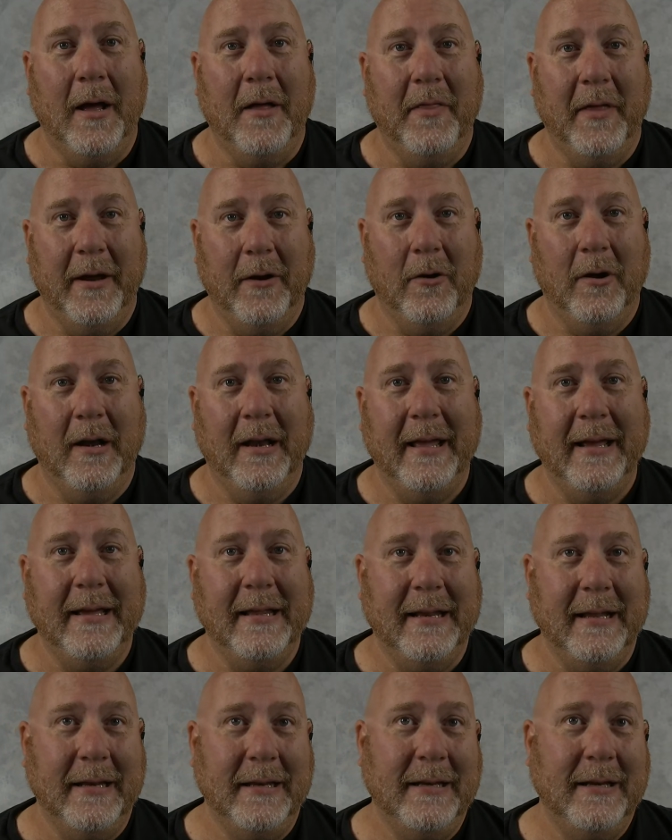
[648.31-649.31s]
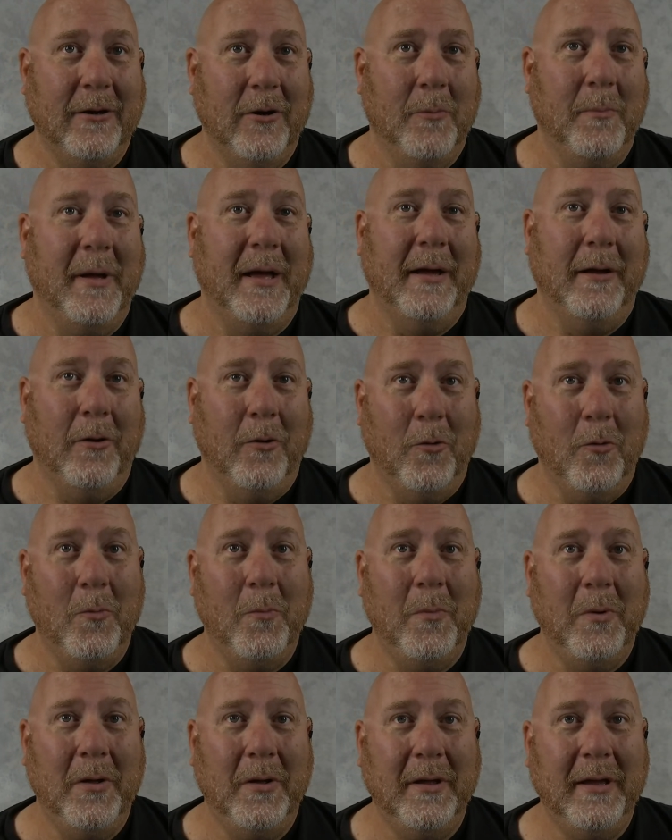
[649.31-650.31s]
they are laying it near my
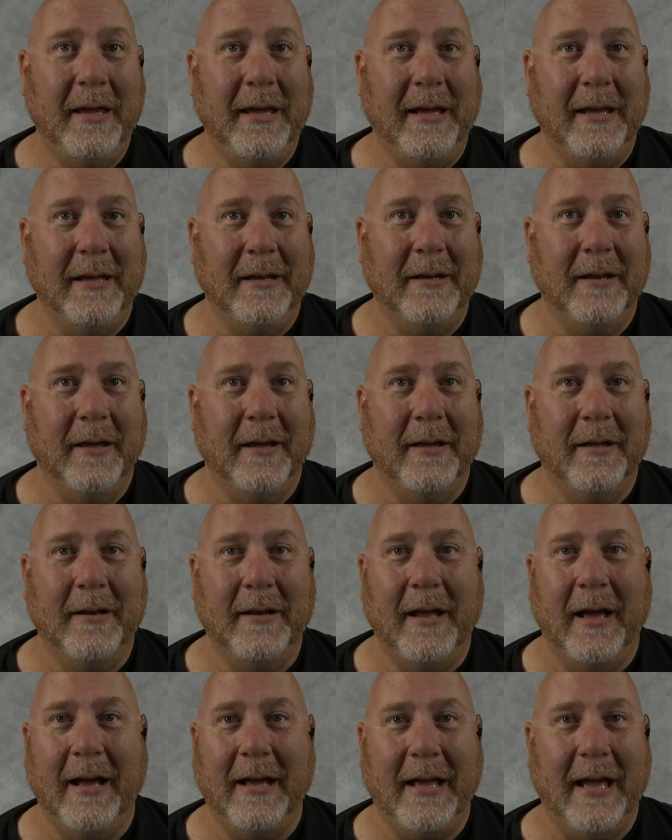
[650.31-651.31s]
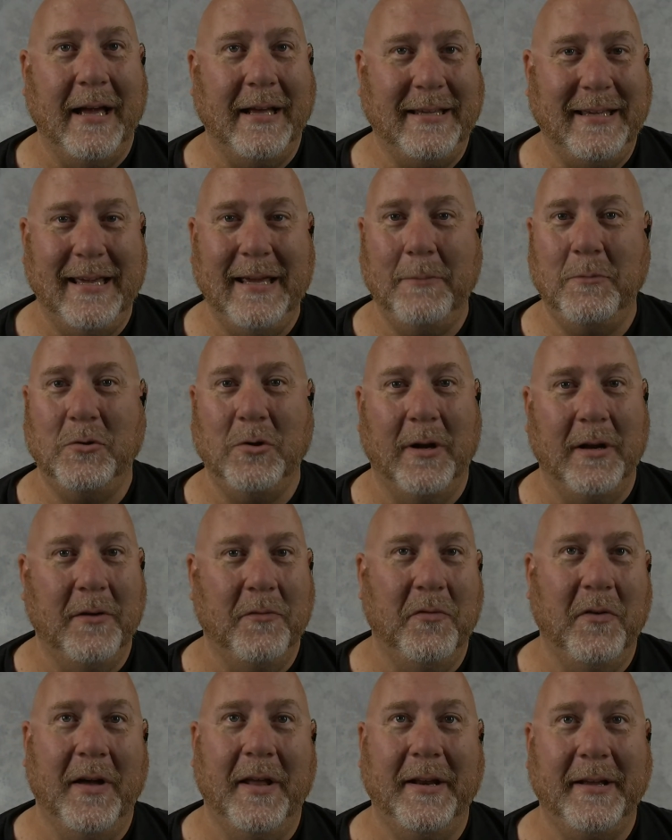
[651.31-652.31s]
home, and I keep trying to
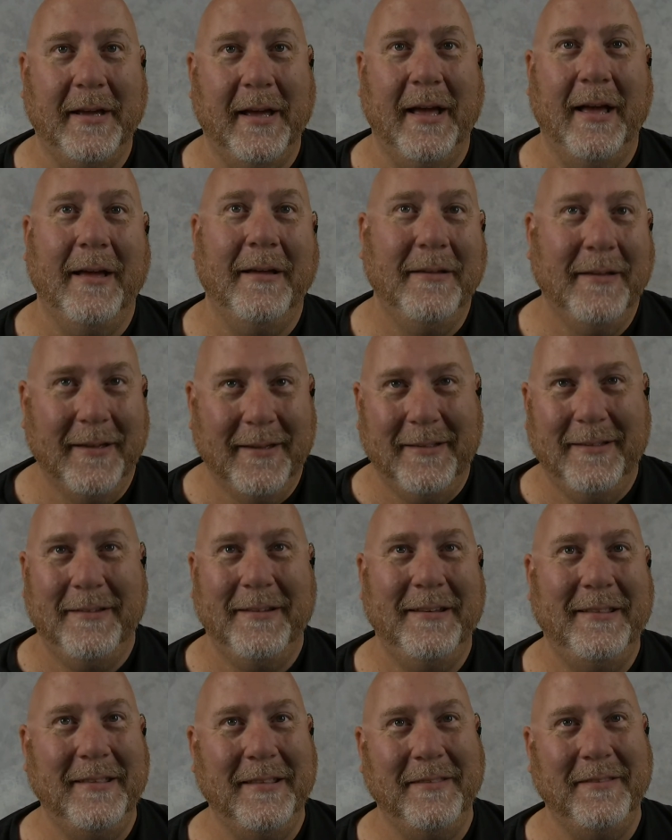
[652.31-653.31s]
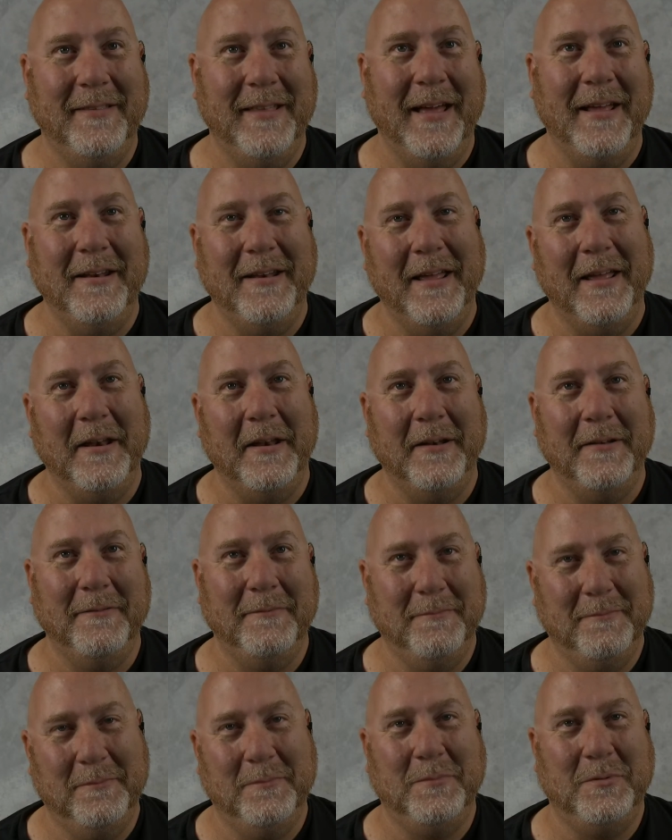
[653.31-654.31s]
find a guy that
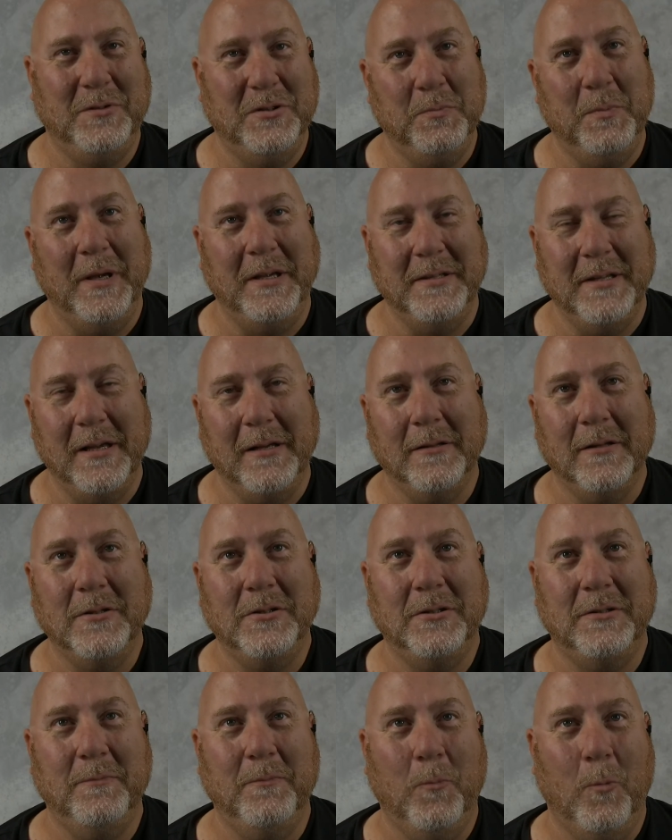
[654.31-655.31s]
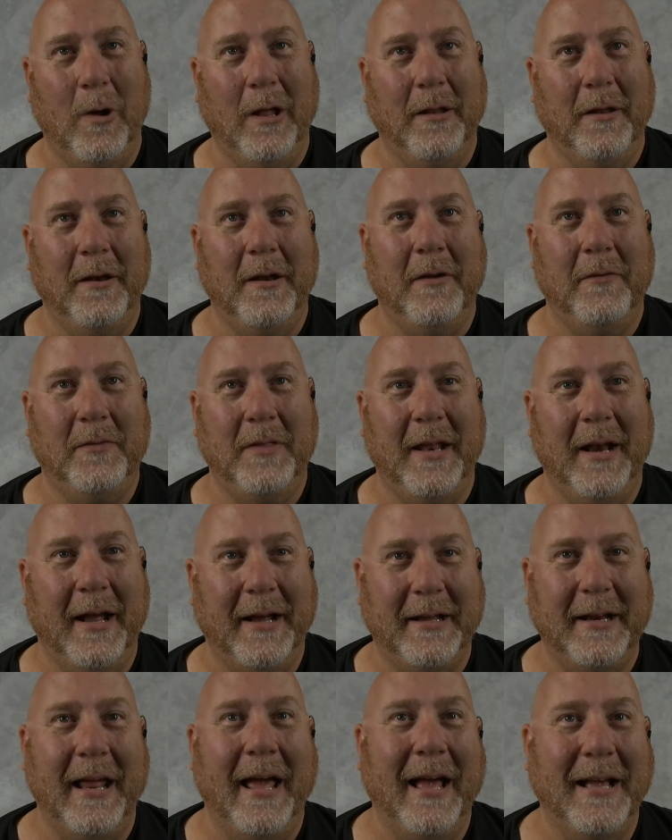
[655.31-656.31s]
speaks English well enough that I
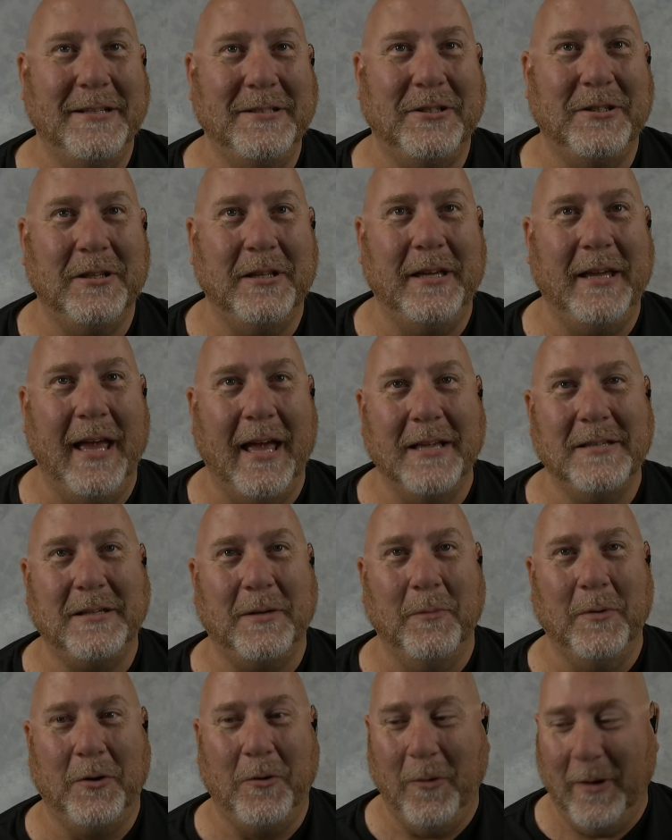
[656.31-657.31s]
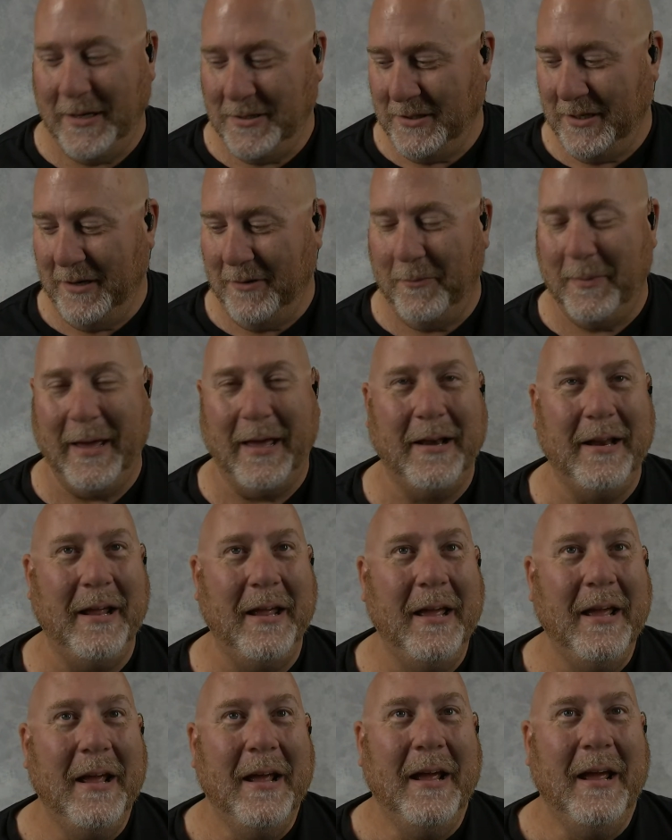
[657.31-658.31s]
could actually ask him a question about
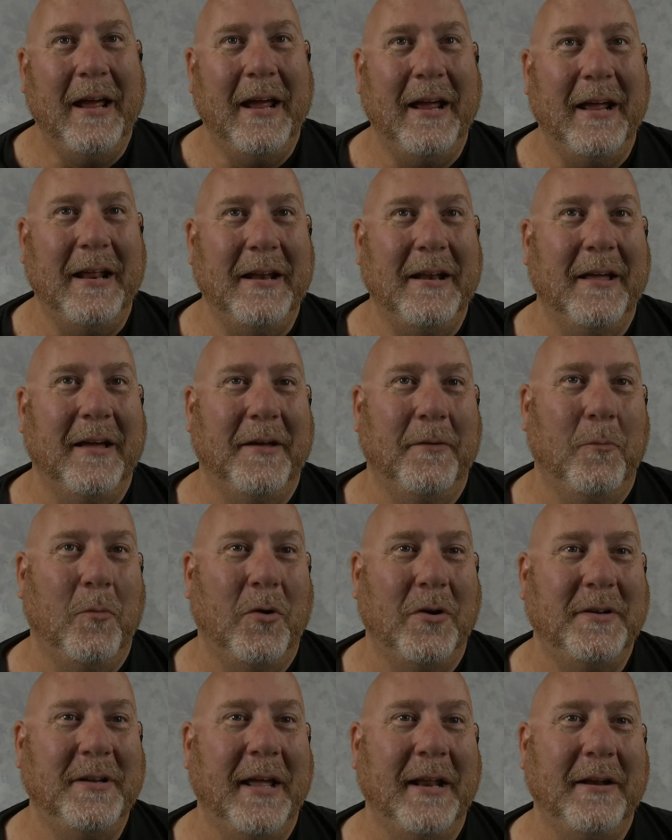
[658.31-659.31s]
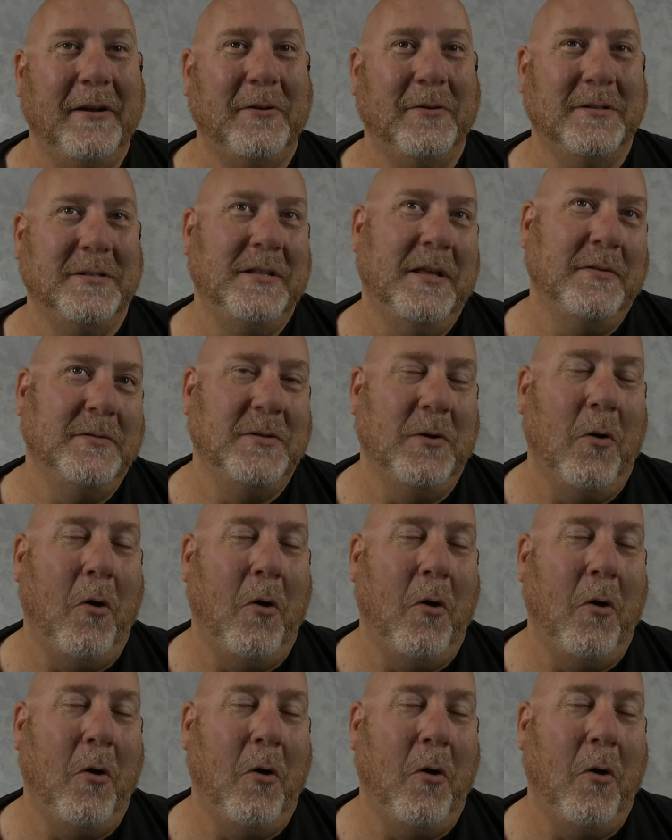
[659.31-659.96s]
it, and more technical stuff. So